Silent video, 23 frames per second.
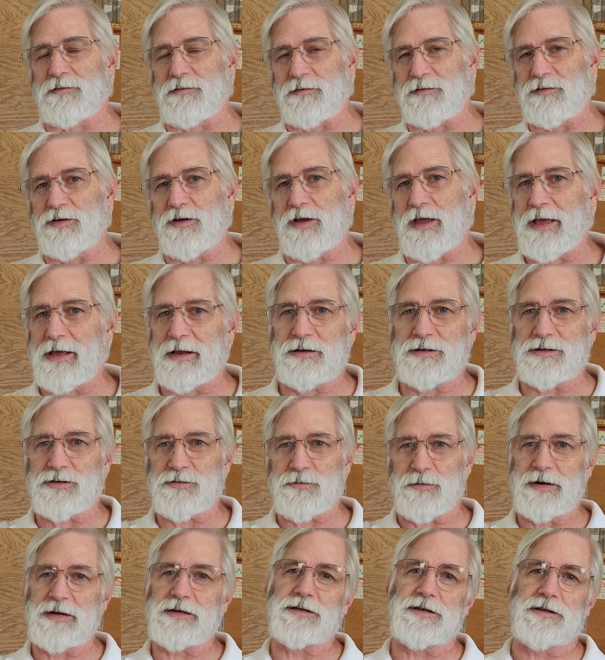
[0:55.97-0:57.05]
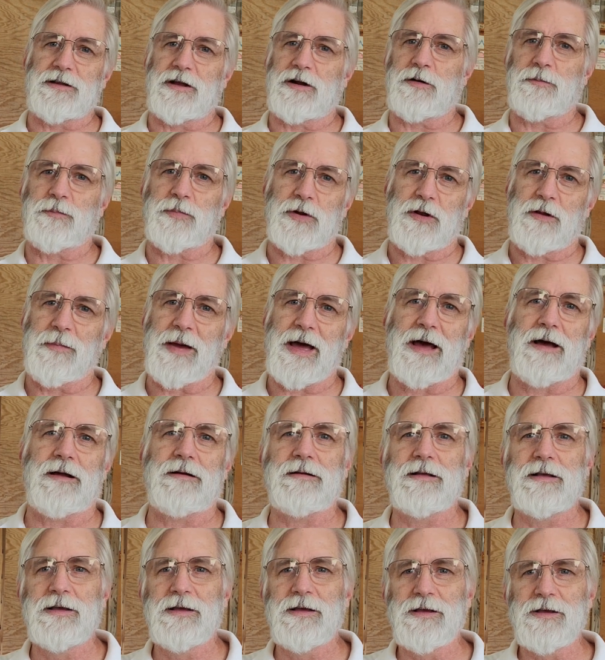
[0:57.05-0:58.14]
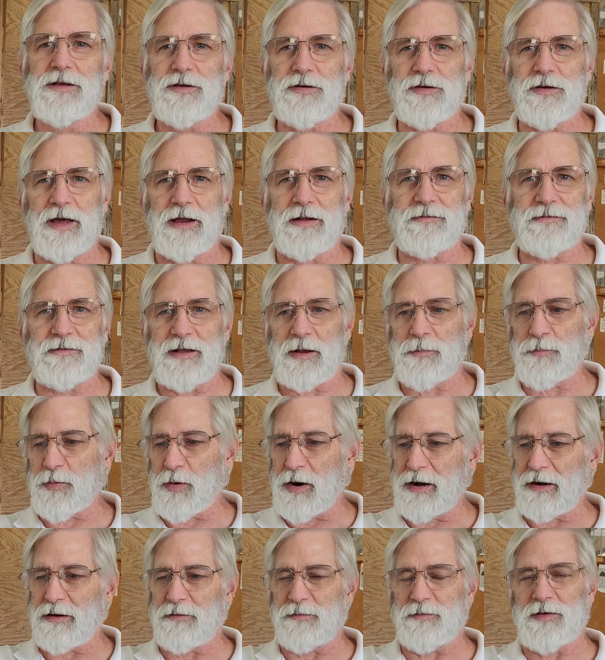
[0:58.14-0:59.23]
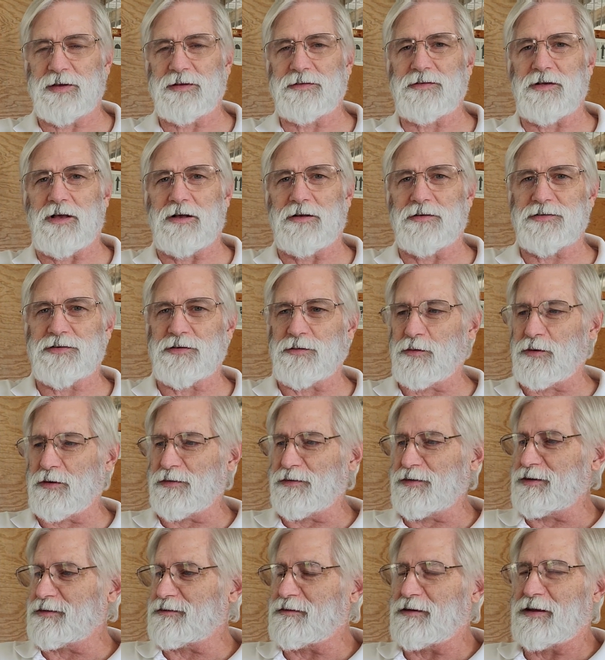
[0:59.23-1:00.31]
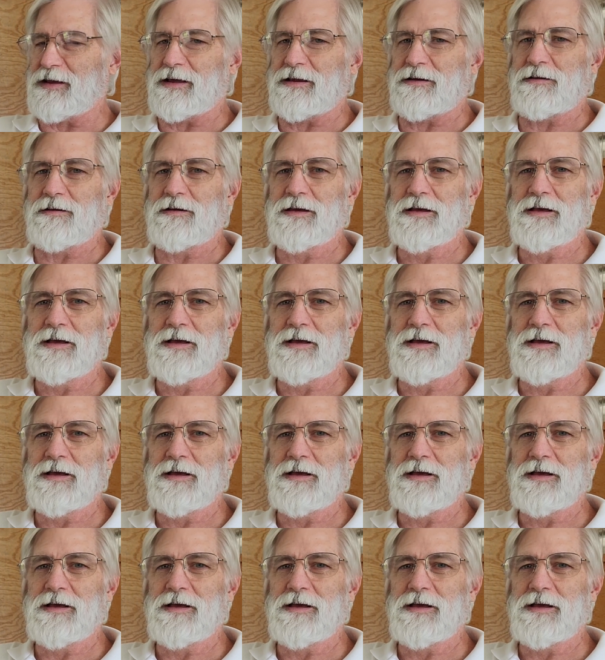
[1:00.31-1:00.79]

you can't just reach in there and pull them out. You got to separate them. This also on this end